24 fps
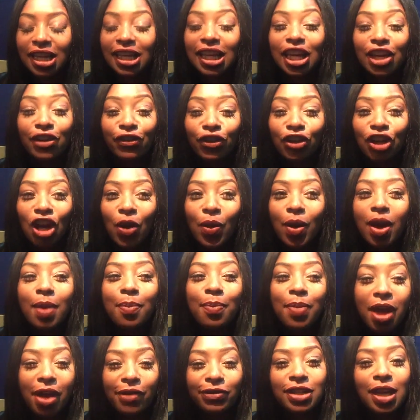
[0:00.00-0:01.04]
a year ago at
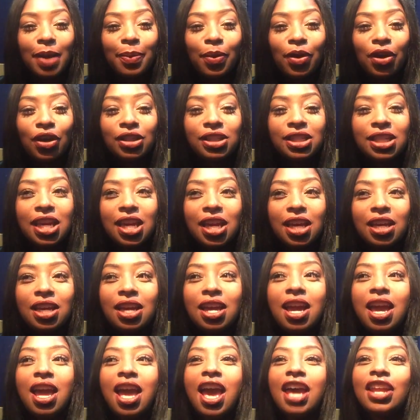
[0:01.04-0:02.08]
a birthday party,
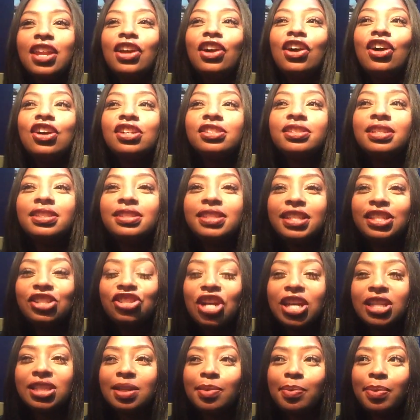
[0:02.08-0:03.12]
and I asked the
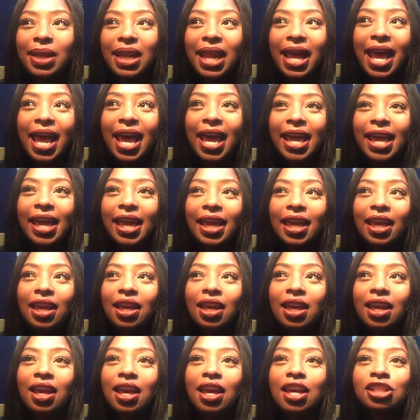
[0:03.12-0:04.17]
DJ to play
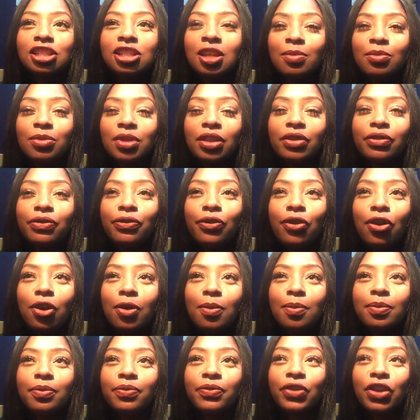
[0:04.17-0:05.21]
something
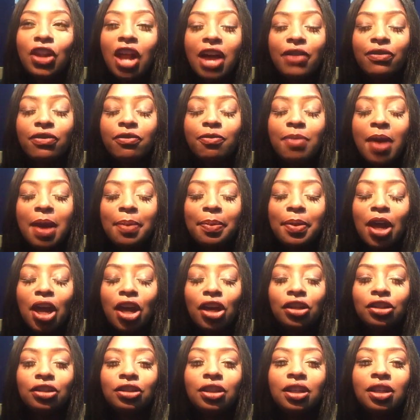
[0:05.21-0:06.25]
from The Life of
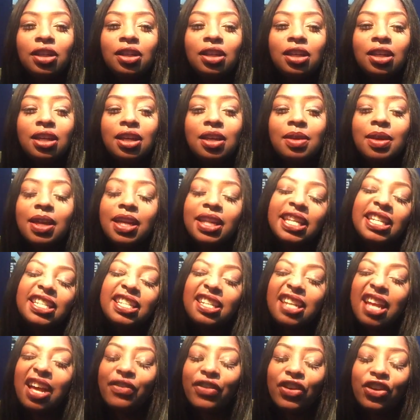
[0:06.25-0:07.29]
Pablo and he
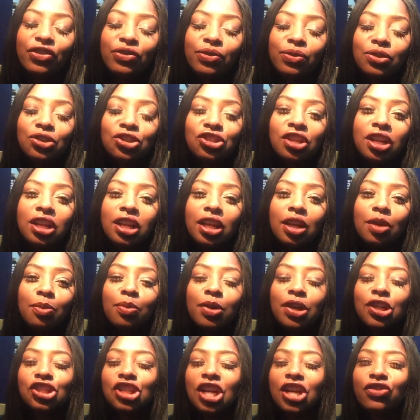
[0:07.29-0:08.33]
didn't have it unfortunately,
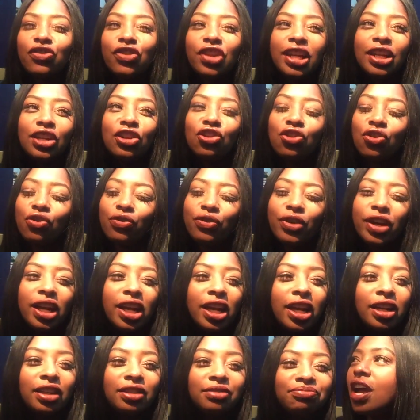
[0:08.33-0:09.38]
but generally not
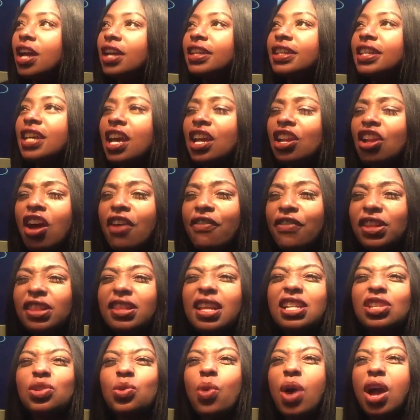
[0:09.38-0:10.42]
really. Yeah, and no, I think
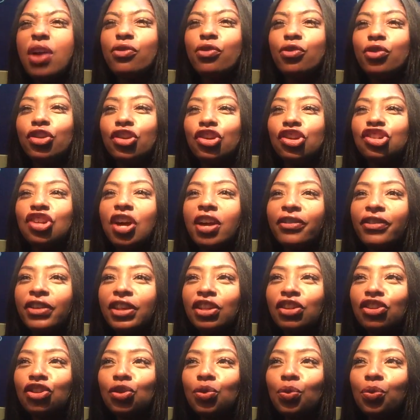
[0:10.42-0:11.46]
that's quite rude. I think
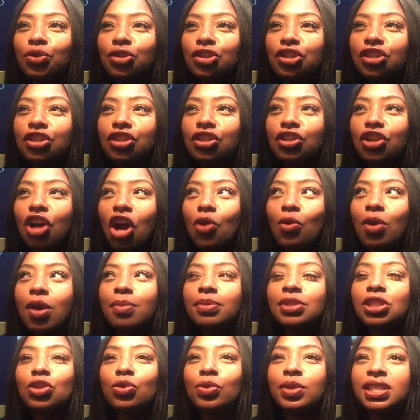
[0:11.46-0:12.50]
you wouldn't go
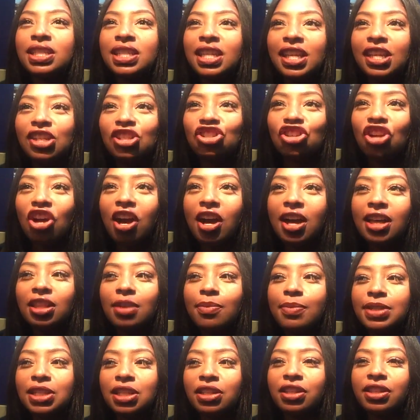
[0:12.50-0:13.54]
up to a teacher in the
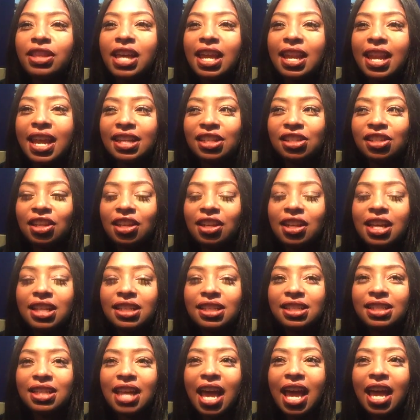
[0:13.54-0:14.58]
middle of their lesson and
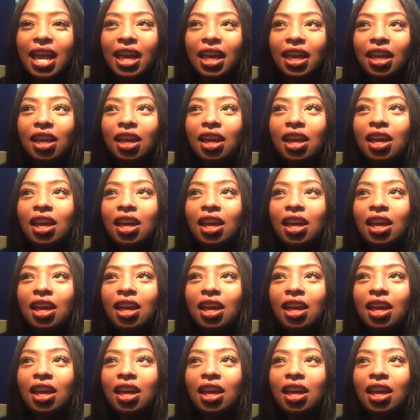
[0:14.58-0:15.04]
say,